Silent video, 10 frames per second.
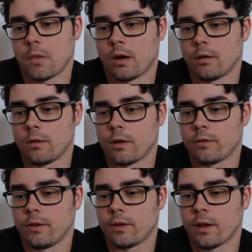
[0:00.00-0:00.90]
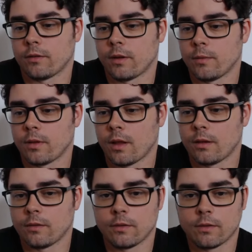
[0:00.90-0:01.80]
I don't see a downside with that
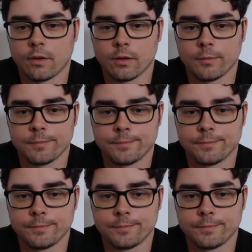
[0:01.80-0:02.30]
necessarily.